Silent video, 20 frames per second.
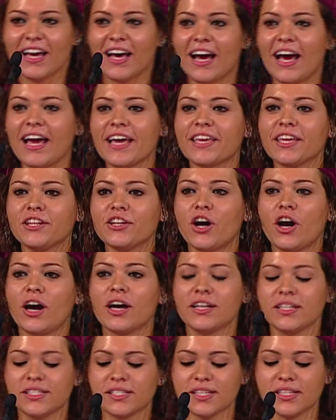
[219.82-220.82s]
I can
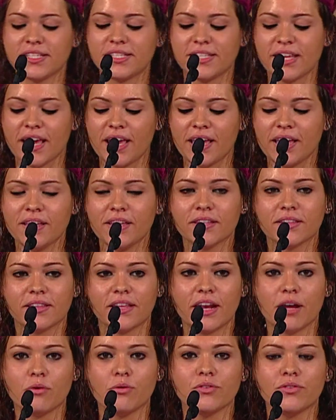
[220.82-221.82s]
honestly say
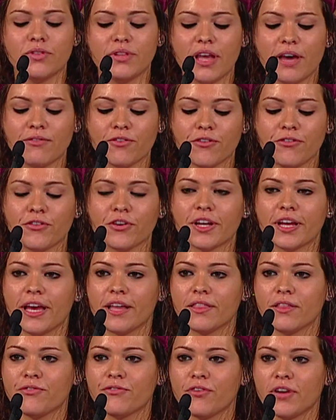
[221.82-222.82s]
that I will never
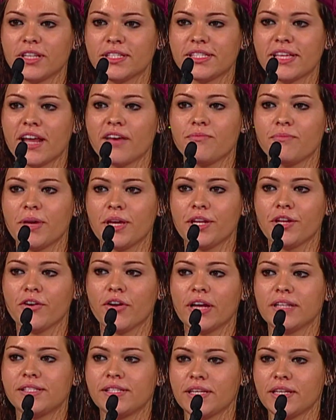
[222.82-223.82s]
forget the friends that I've made here
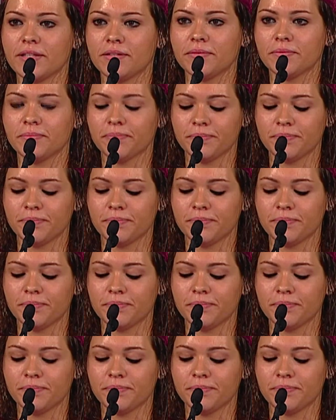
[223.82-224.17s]
at Dean.